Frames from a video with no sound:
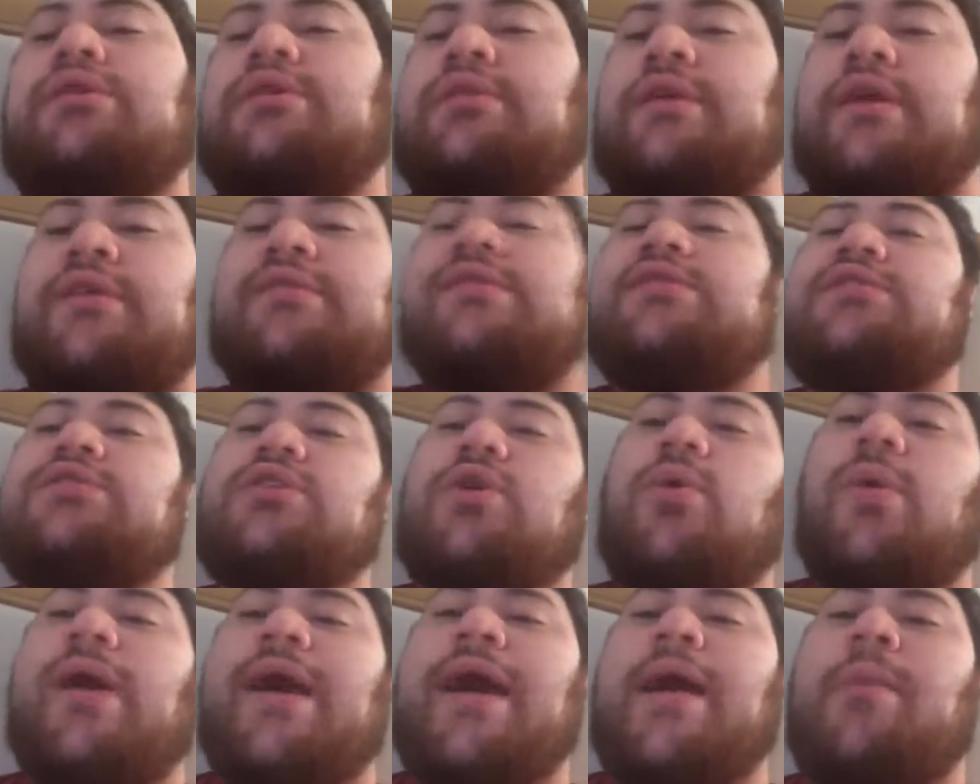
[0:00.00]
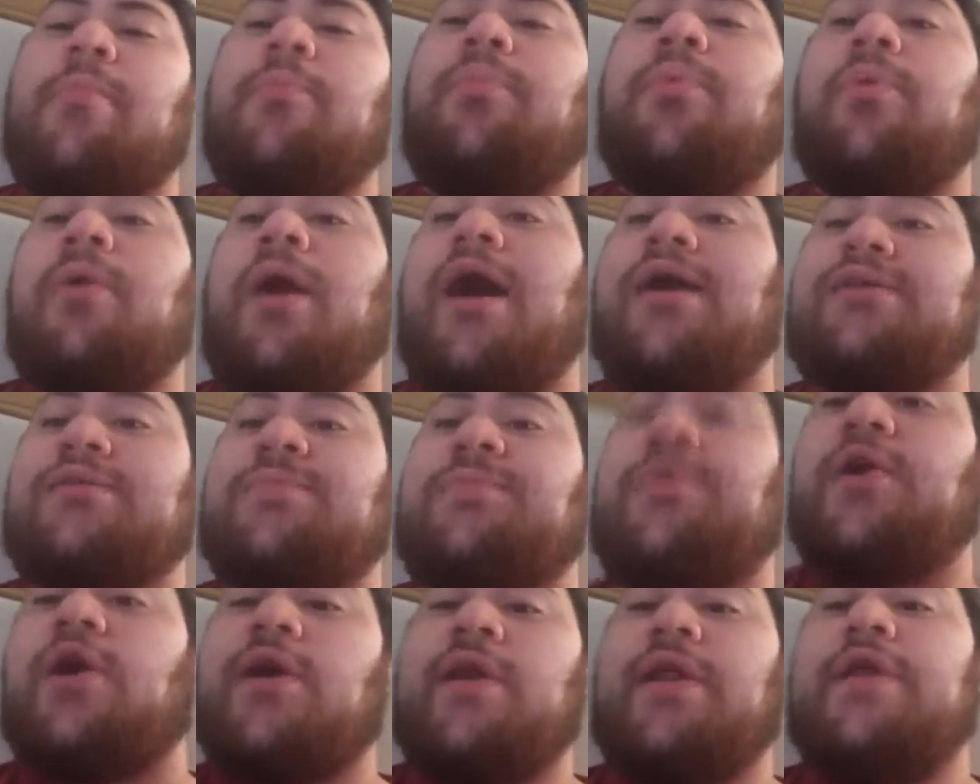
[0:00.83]
this is the way I'm
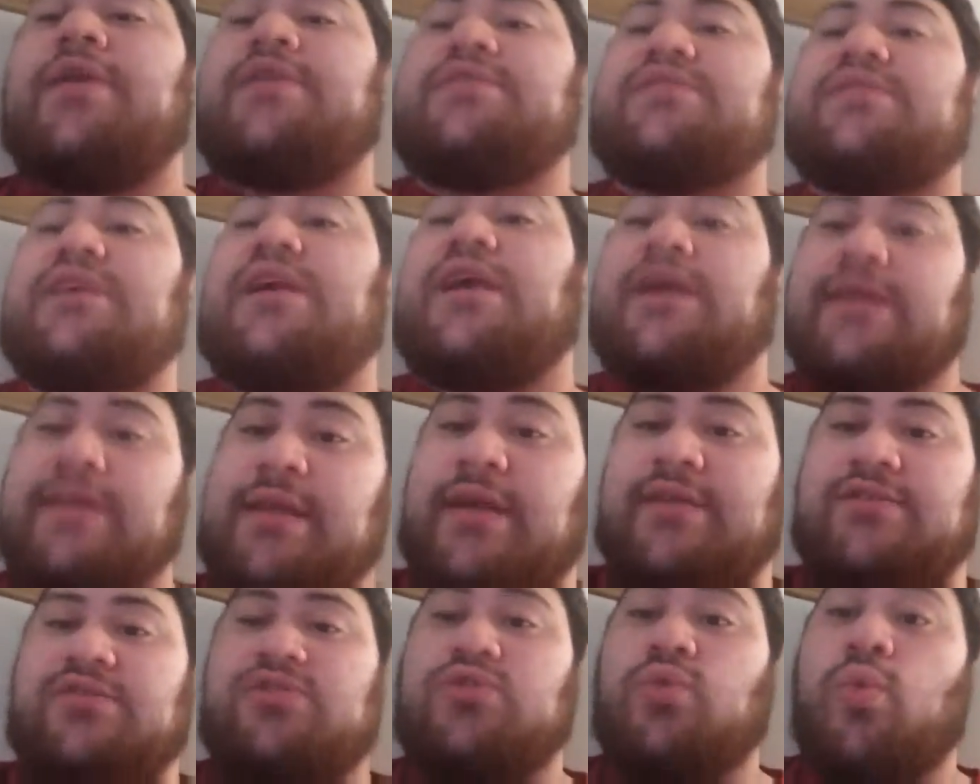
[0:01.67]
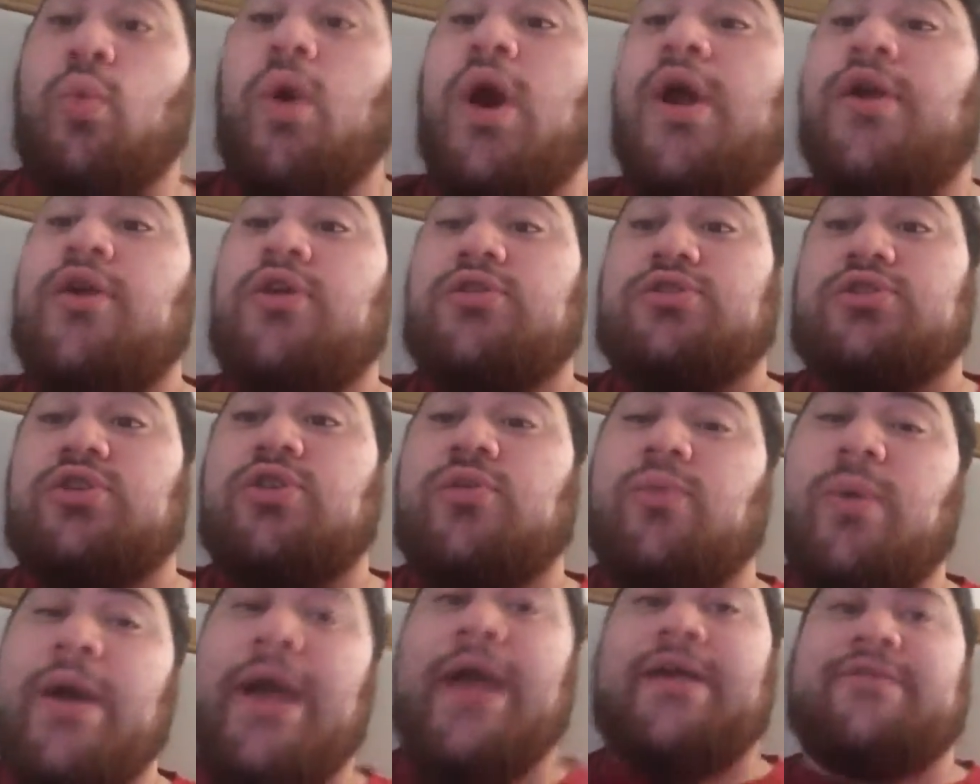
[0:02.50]
possibly seeing this. One or
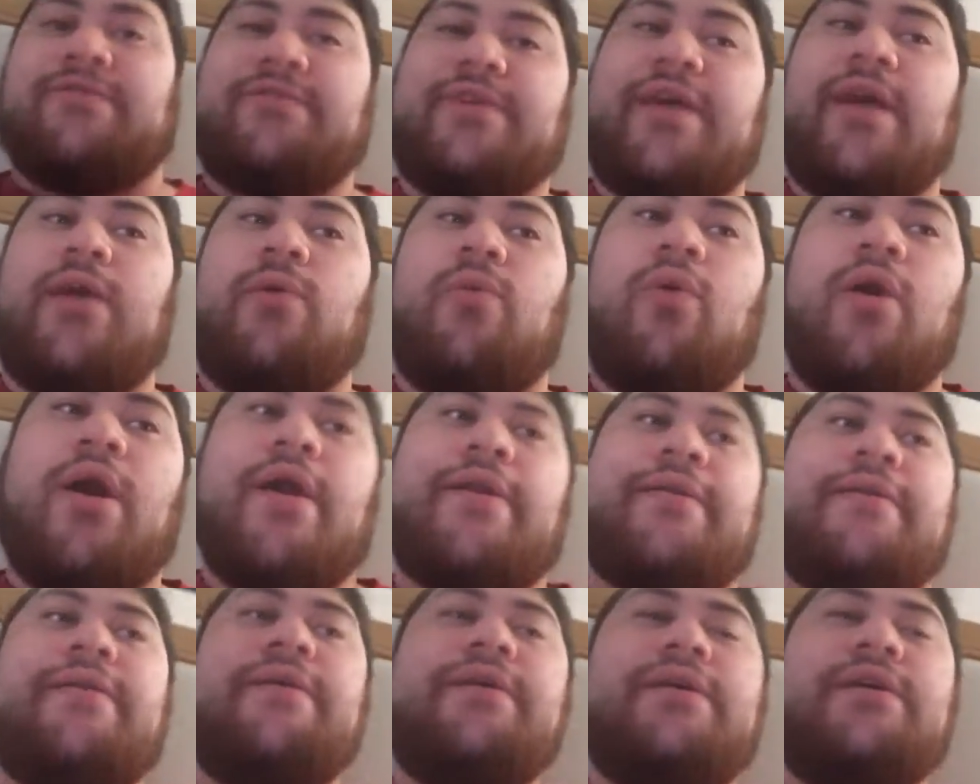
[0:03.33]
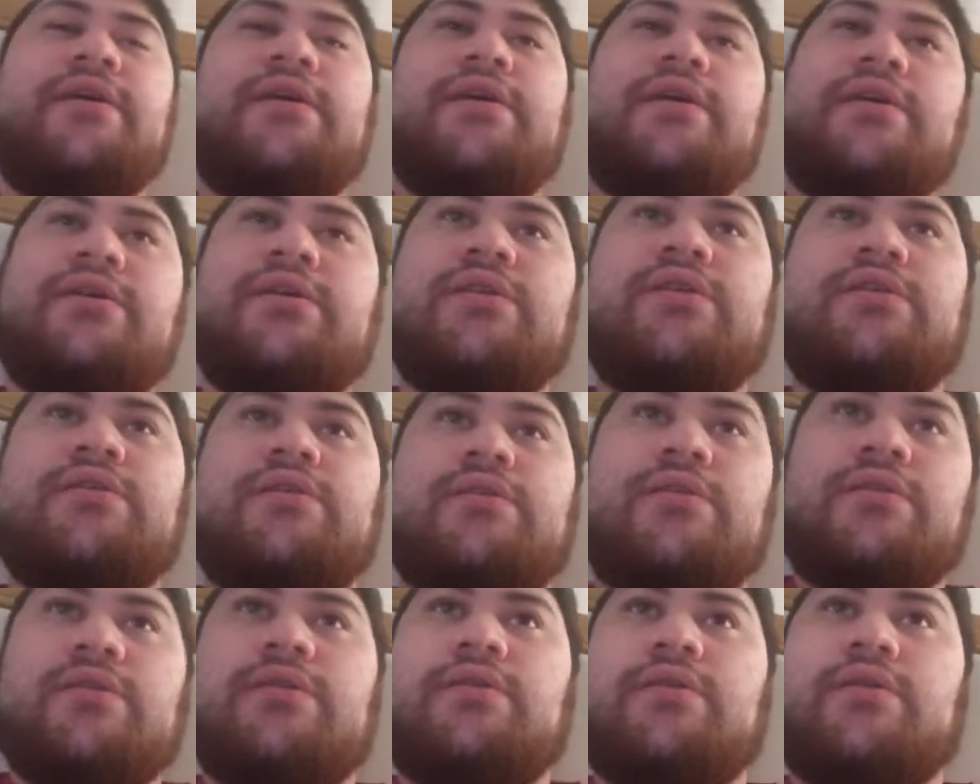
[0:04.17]
two ways, okay? One,
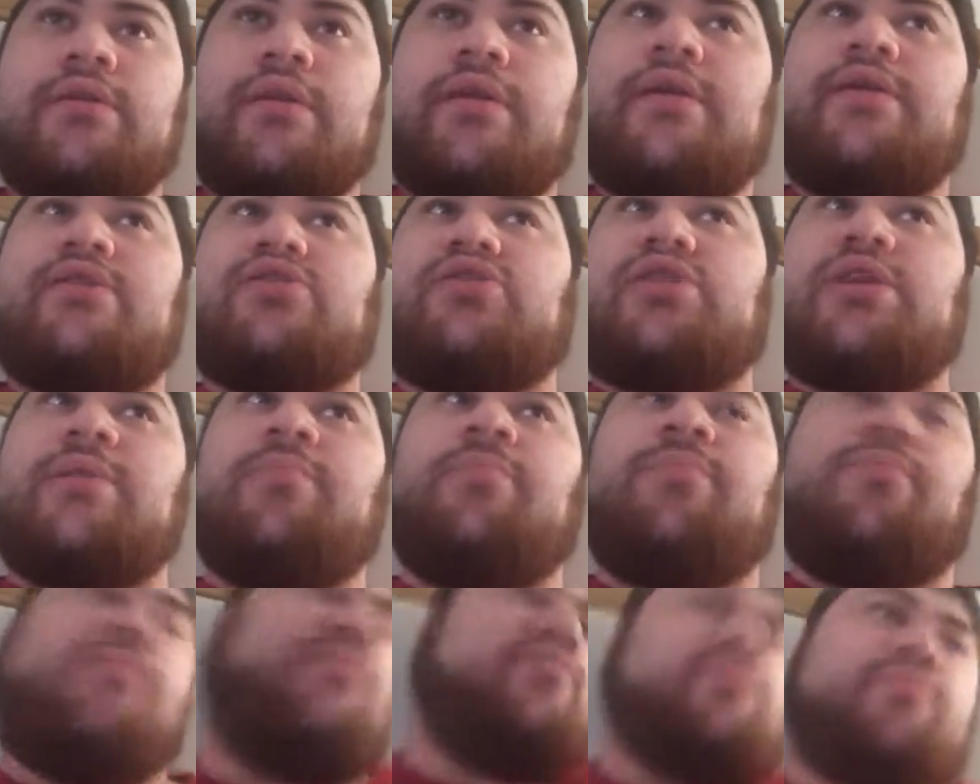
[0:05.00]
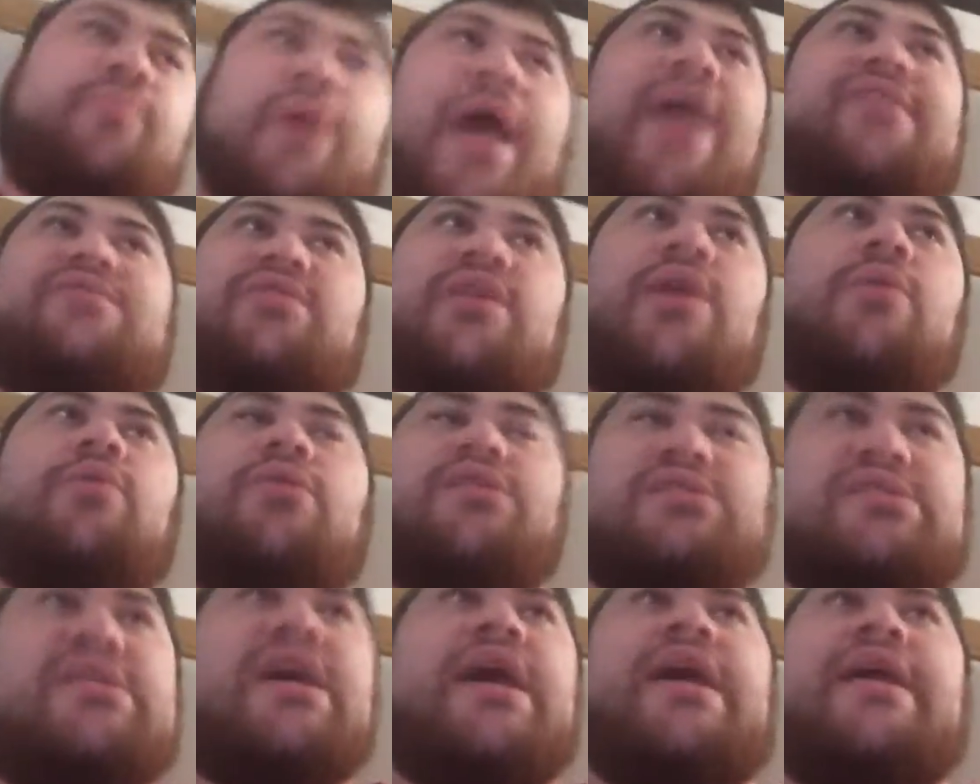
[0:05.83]
she basically
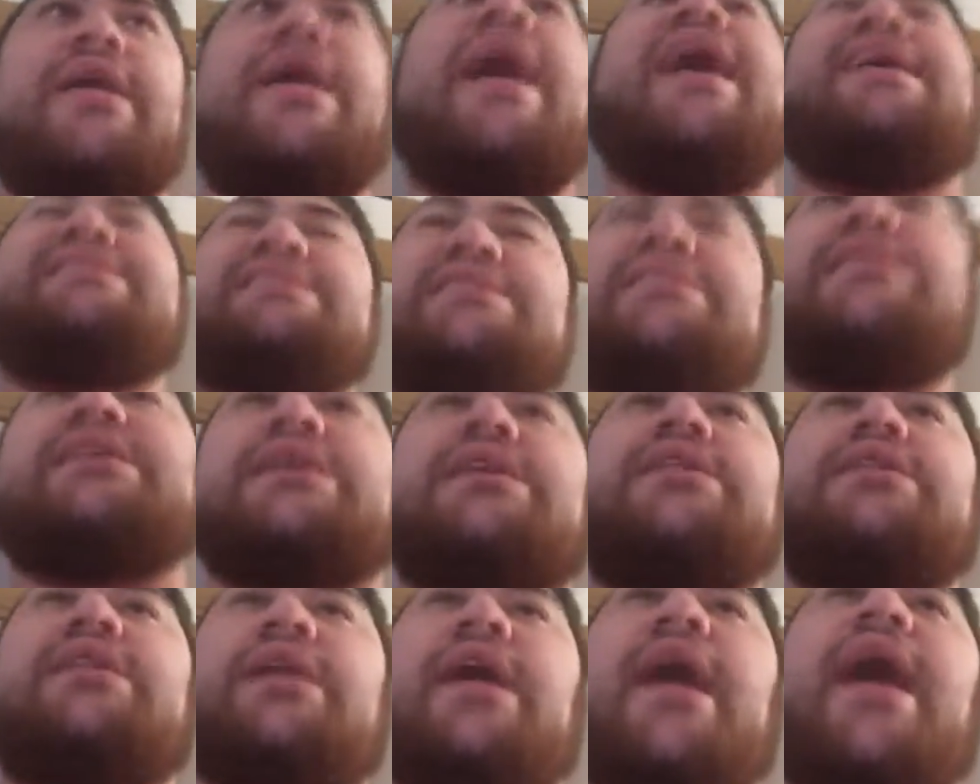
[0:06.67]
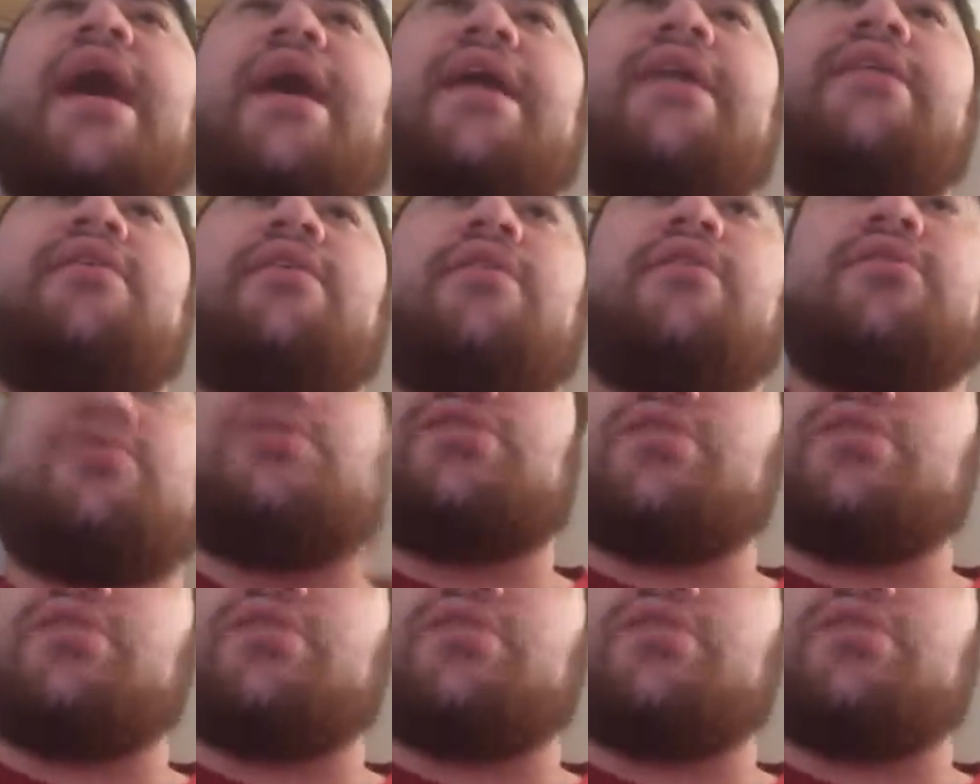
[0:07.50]
will say yes in the end,